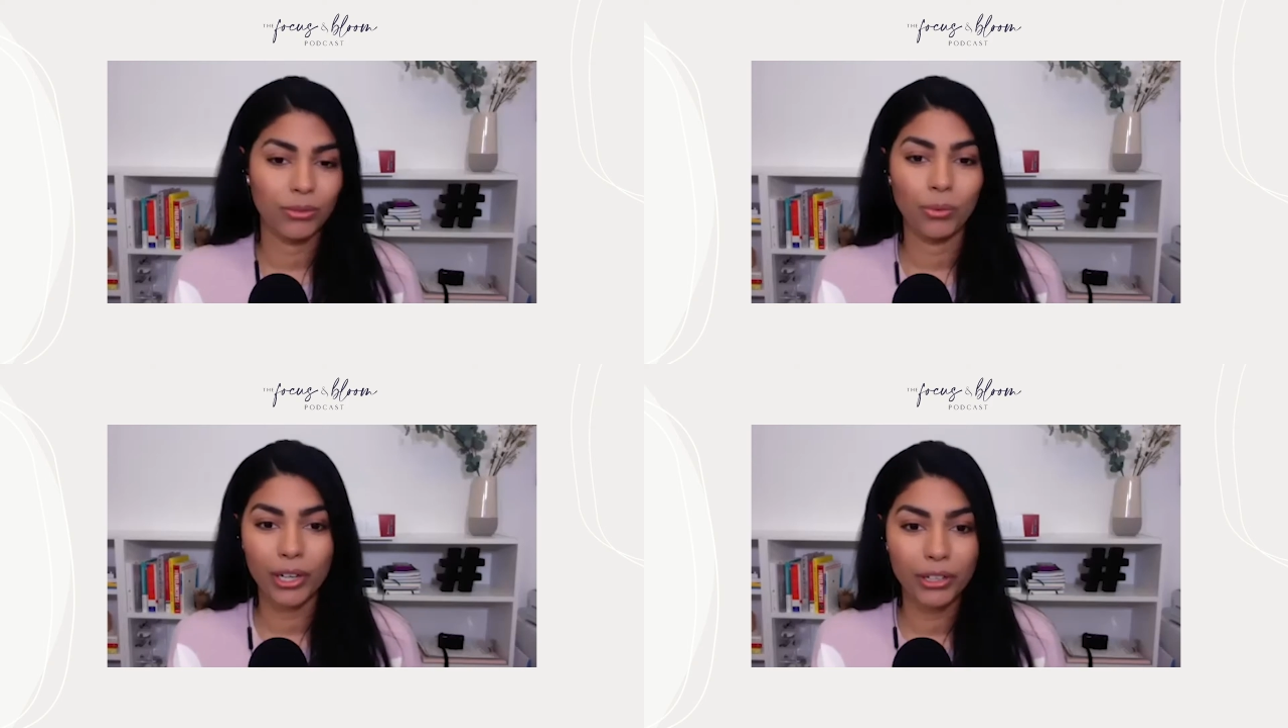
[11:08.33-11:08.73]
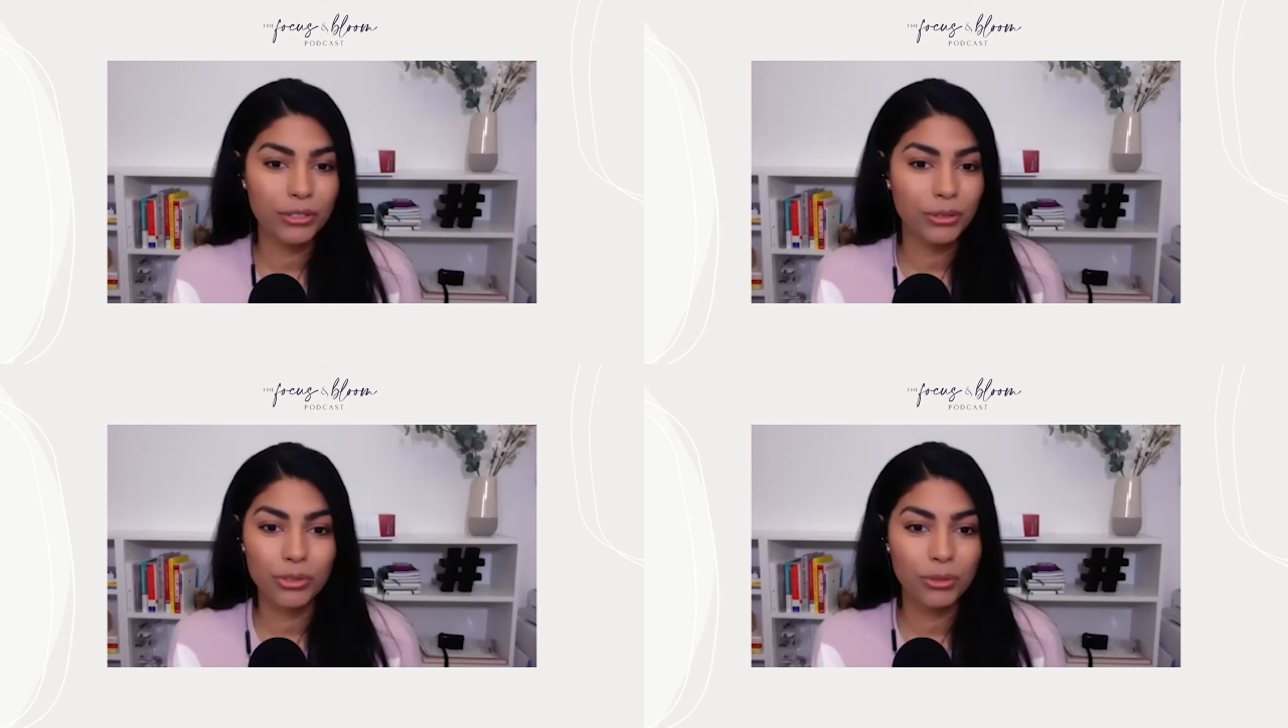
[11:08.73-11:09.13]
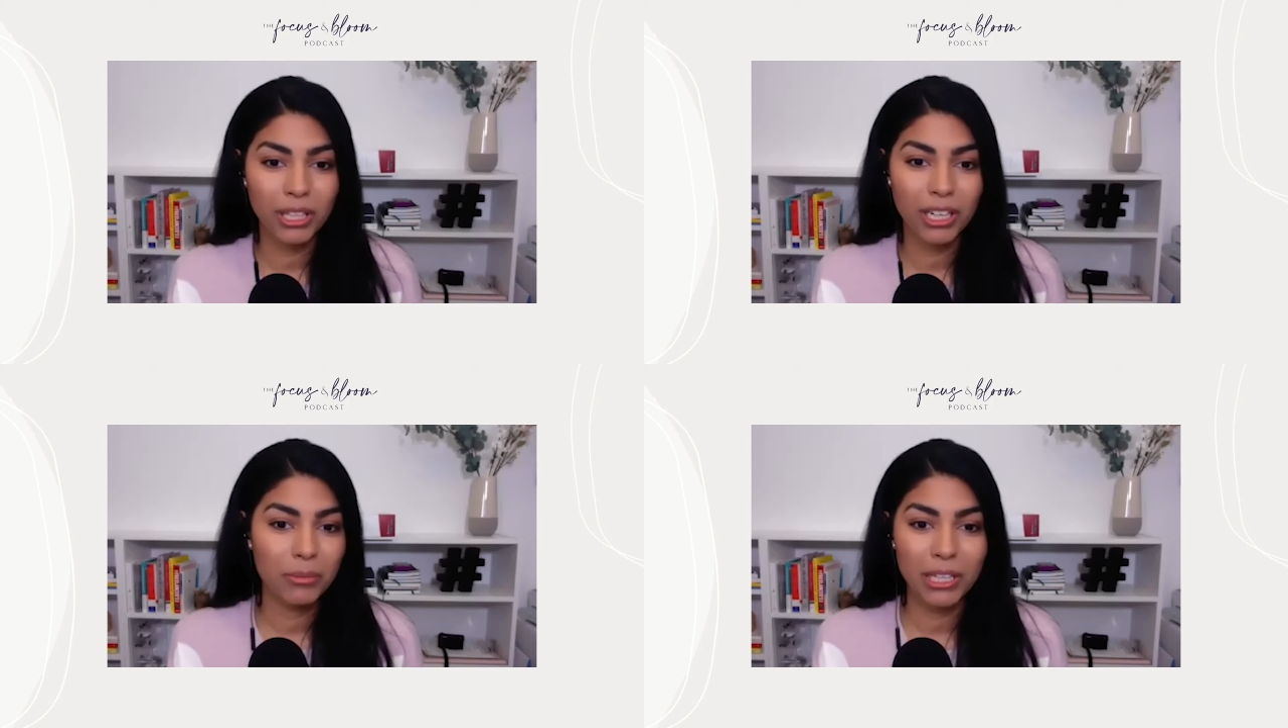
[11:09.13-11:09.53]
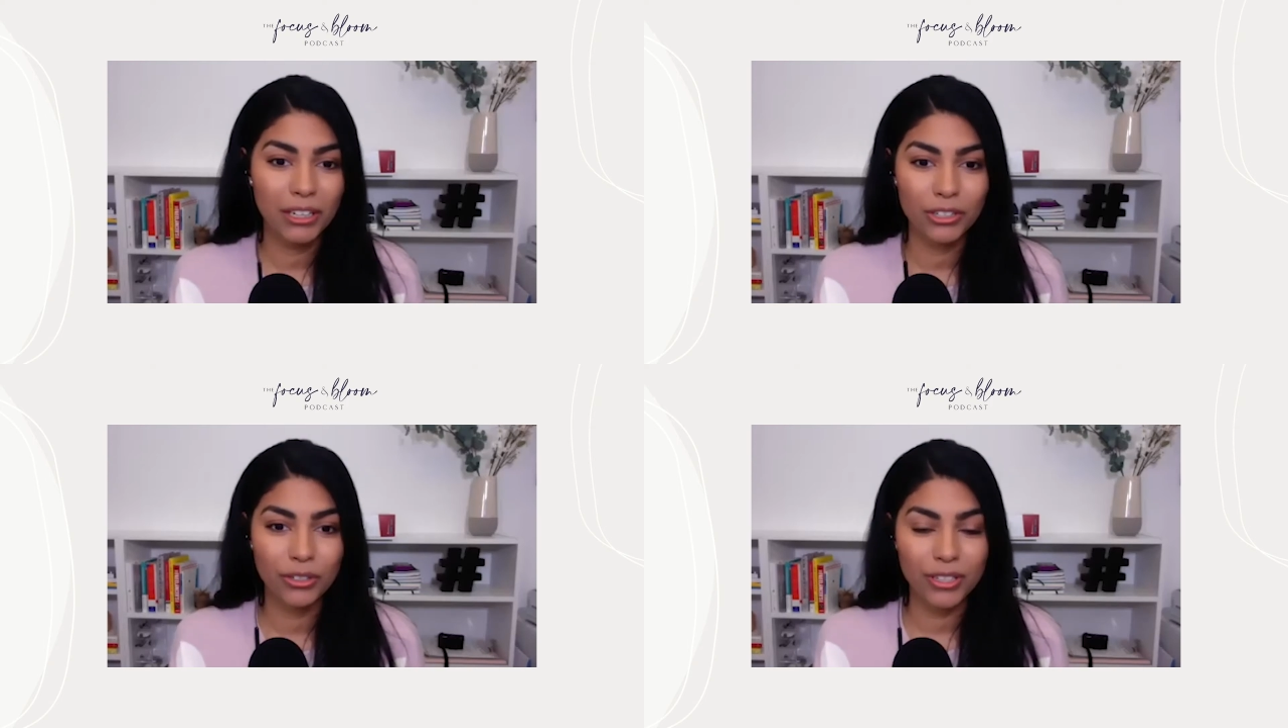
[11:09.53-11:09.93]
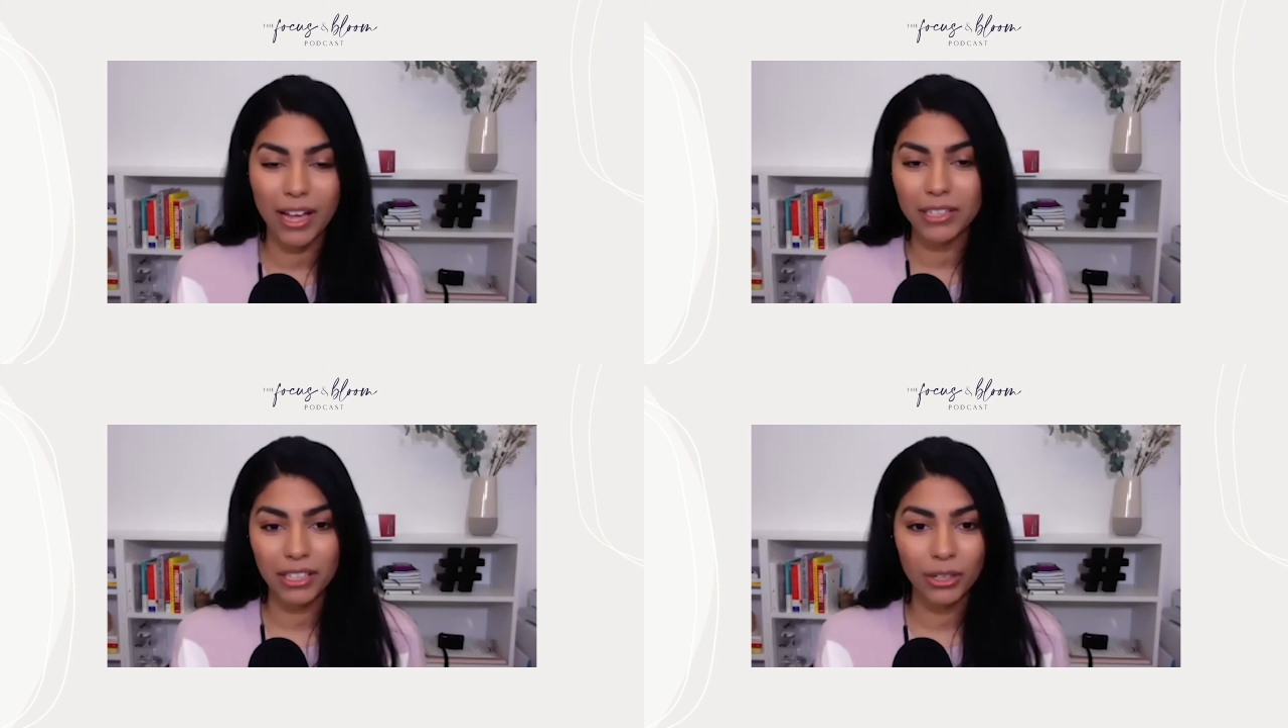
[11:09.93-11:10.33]
what are social media managers
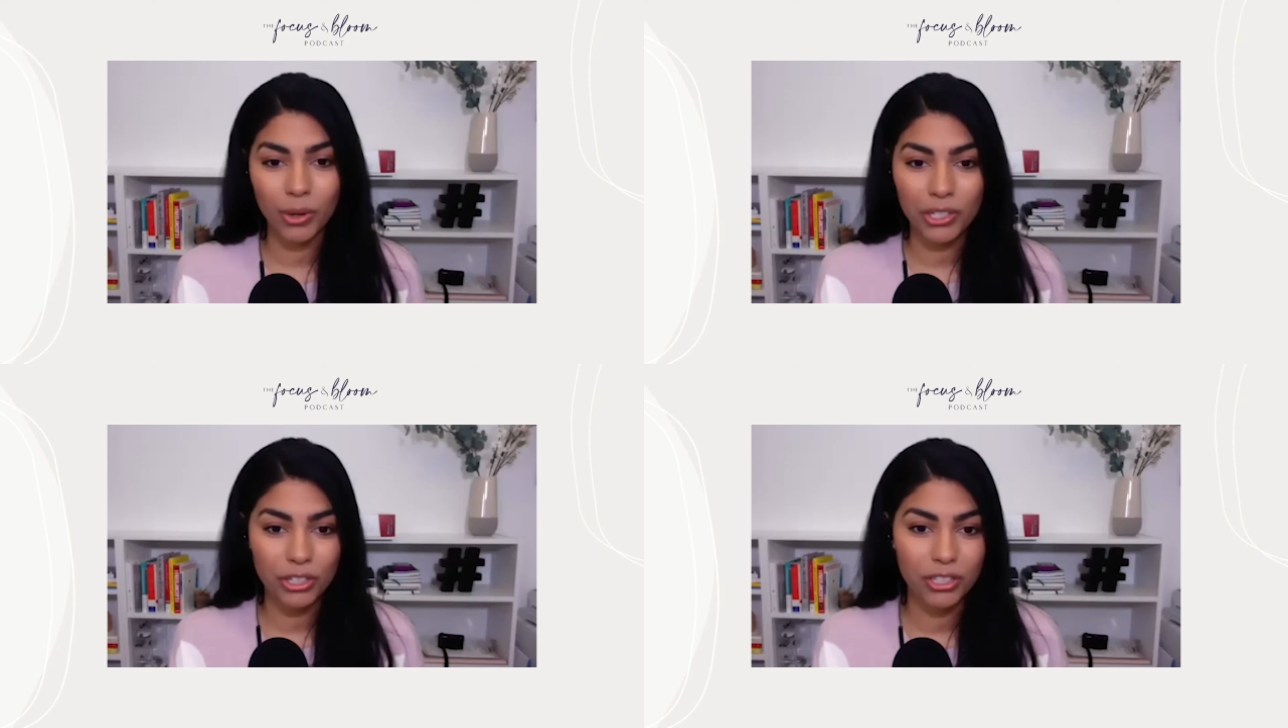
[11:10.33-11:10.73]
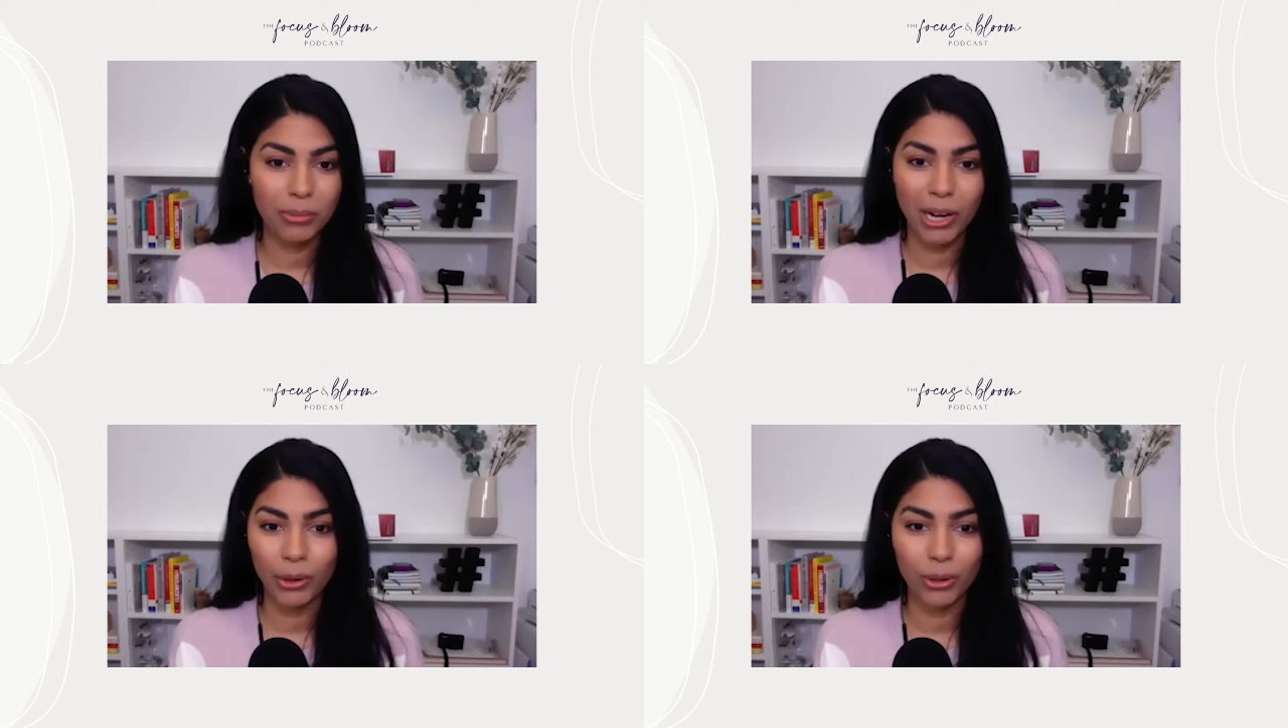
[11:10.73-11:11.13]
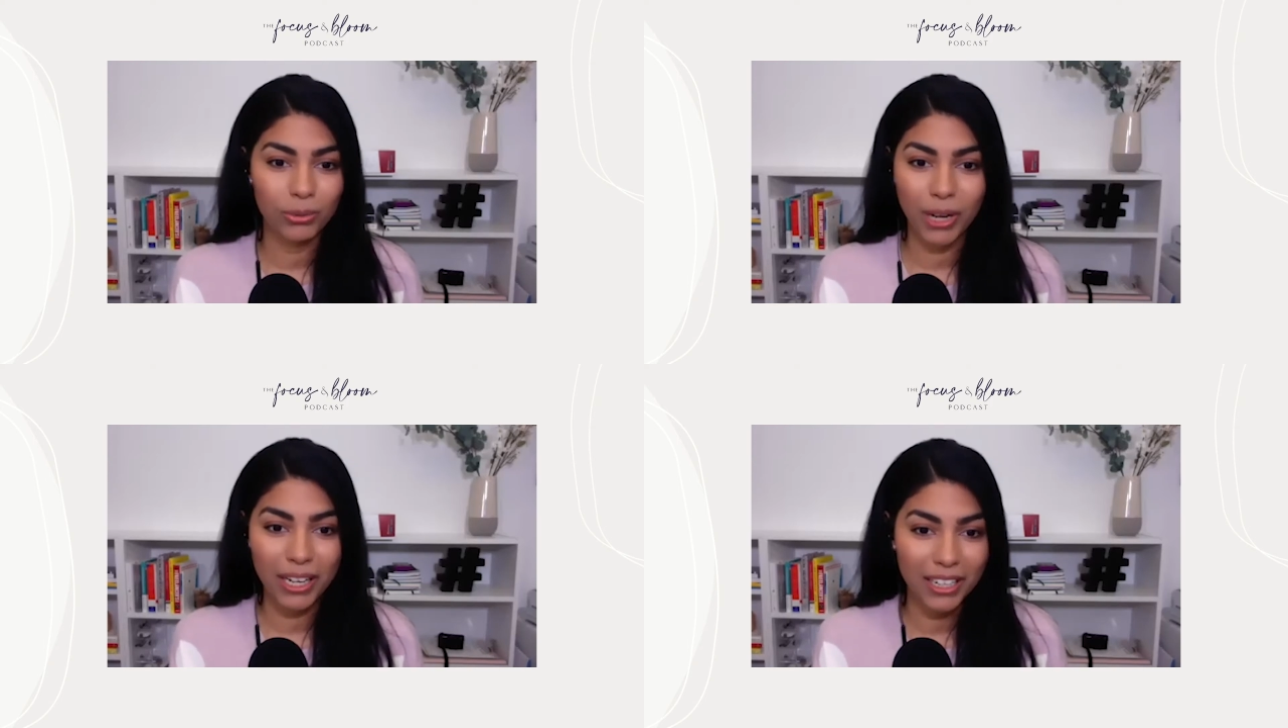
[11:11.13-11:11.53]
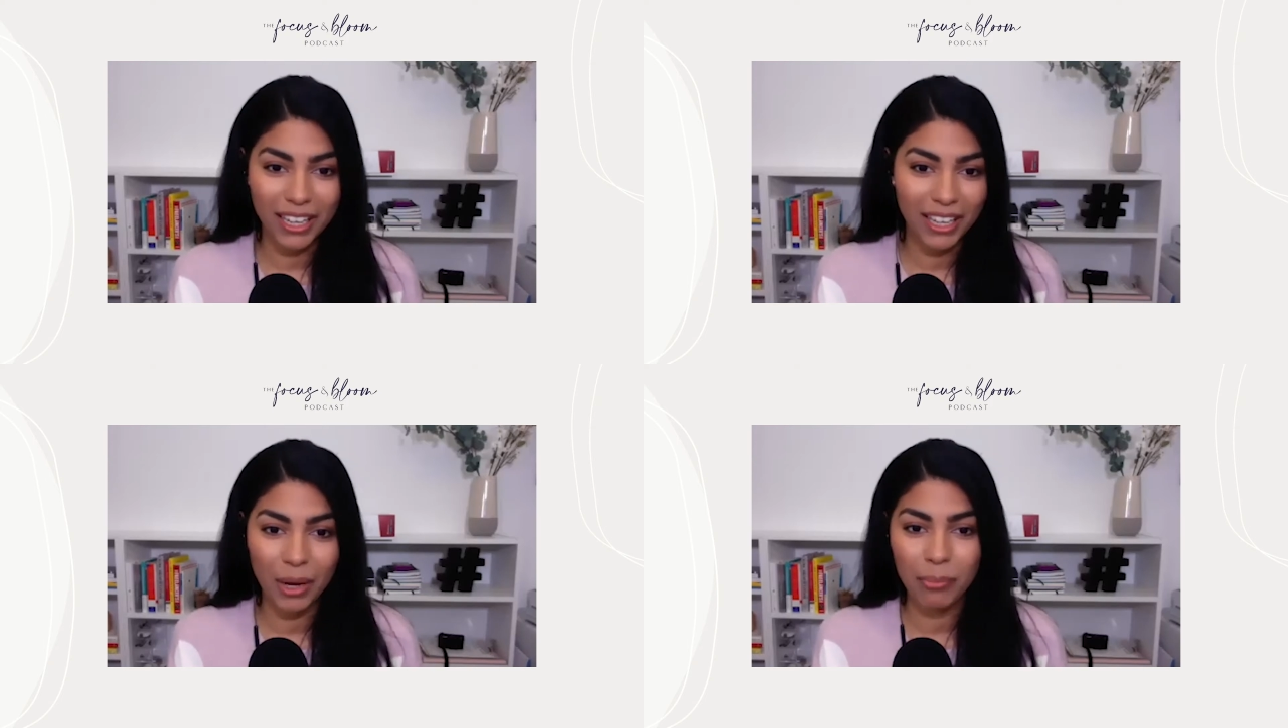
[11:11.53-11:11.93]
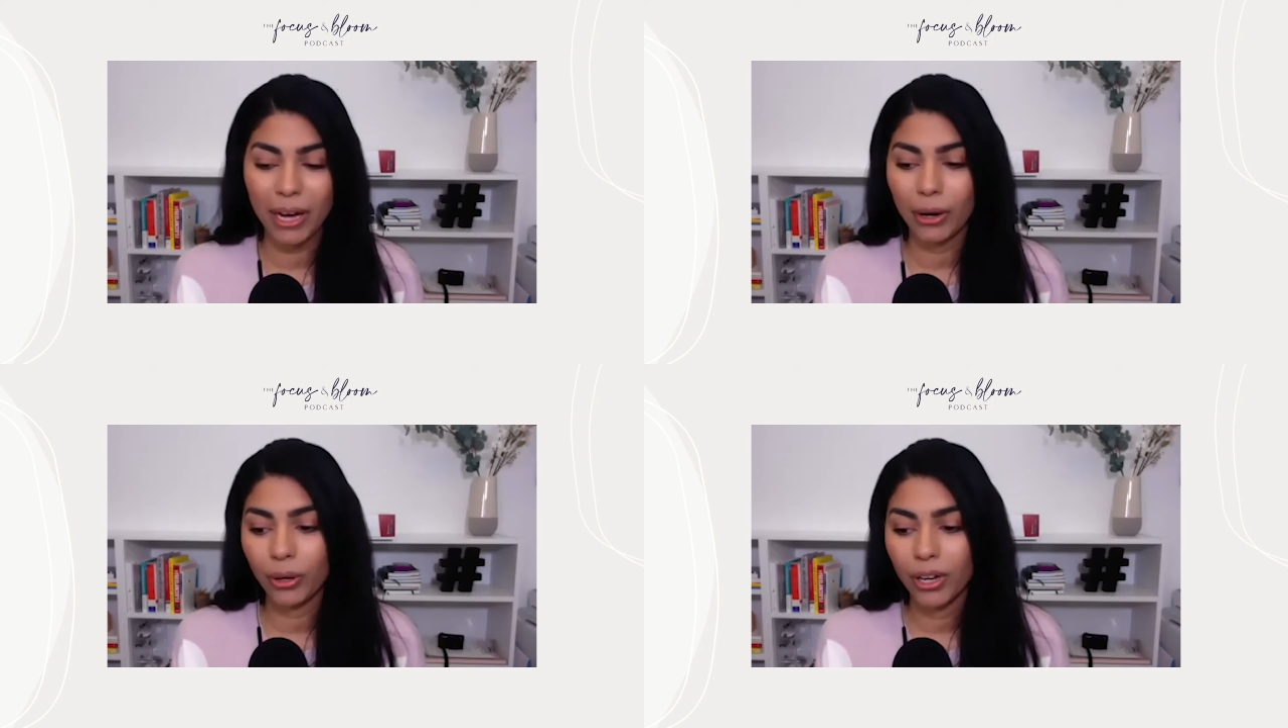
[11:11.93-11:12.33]
asking questions about or Redditing
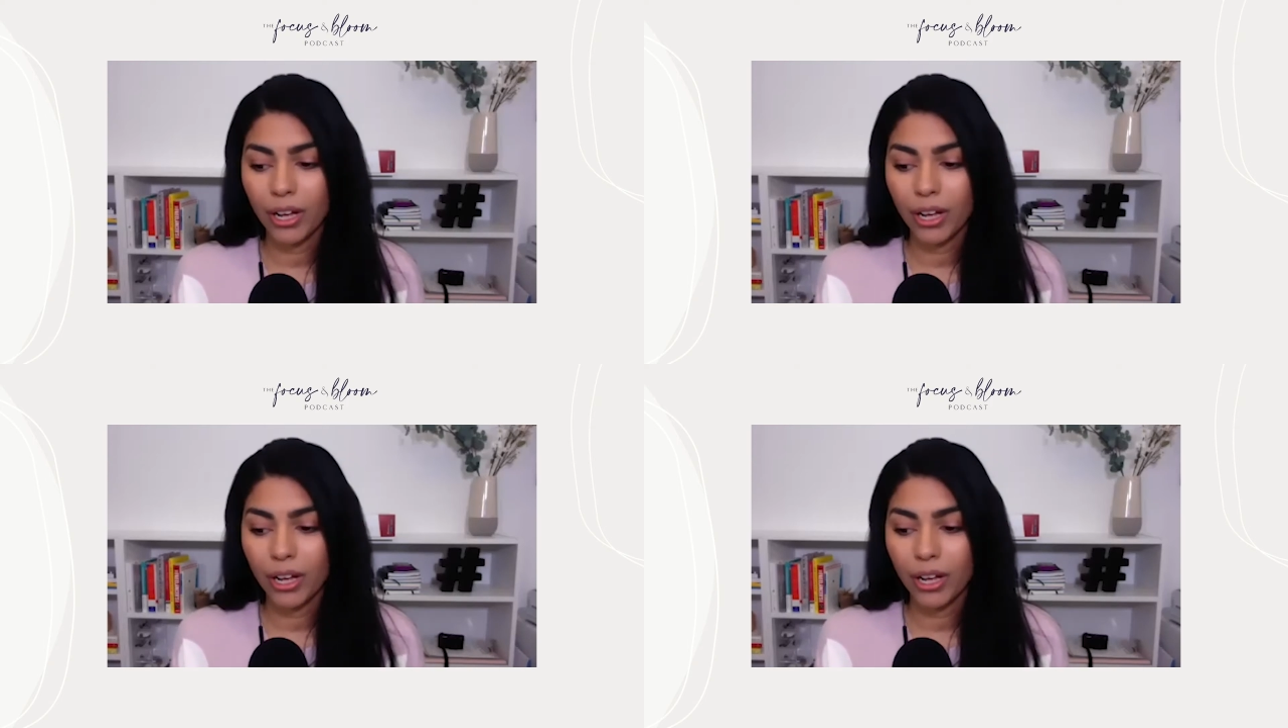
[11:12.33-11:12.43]
about,